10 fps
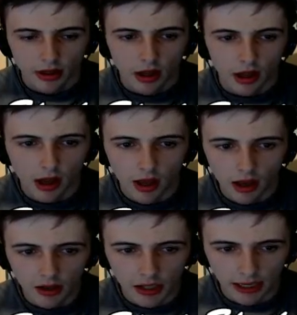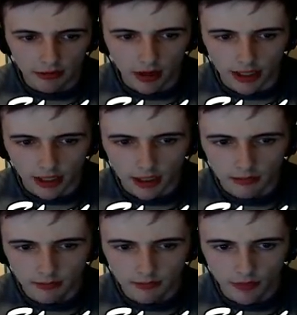Uh, okay, right.
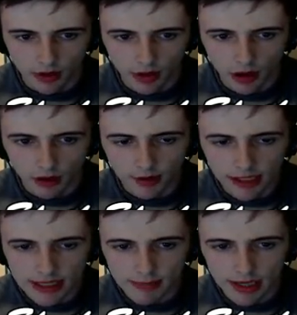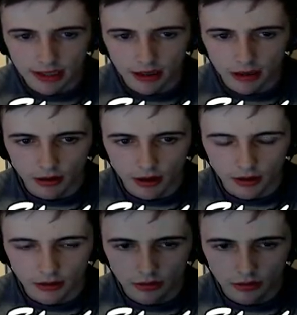Um, I really need to make a, a
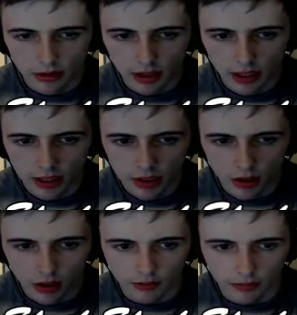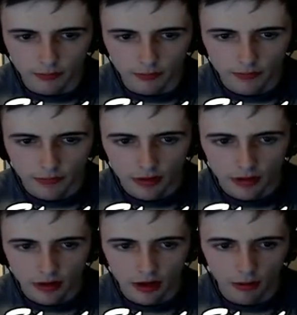new uh, enchanting room,
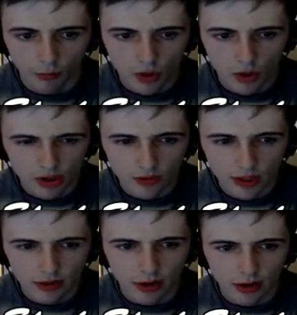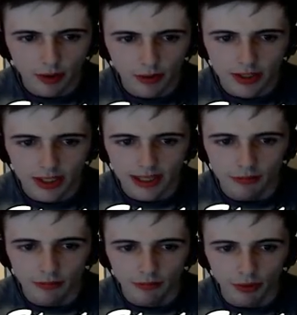um, which I should really do. Oh, by the way, check this out.
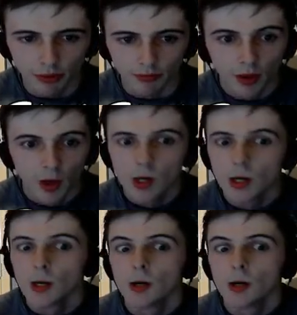Boom.